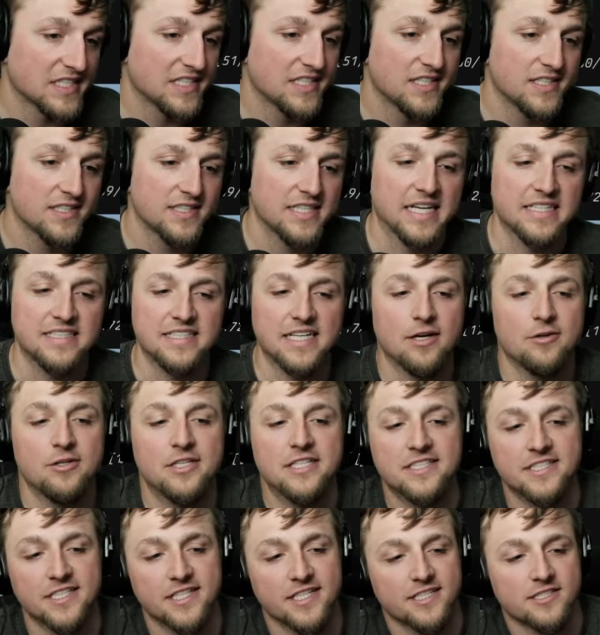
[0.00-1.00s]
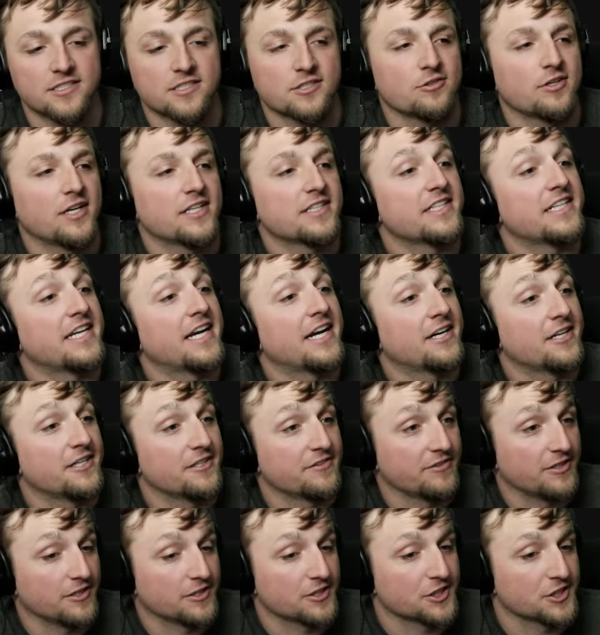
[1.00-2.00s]
That's how easy it is to write the error
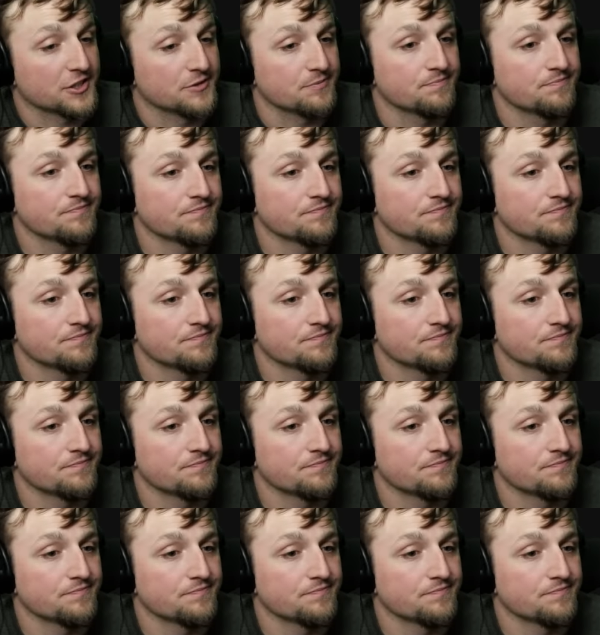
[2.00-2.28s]
function.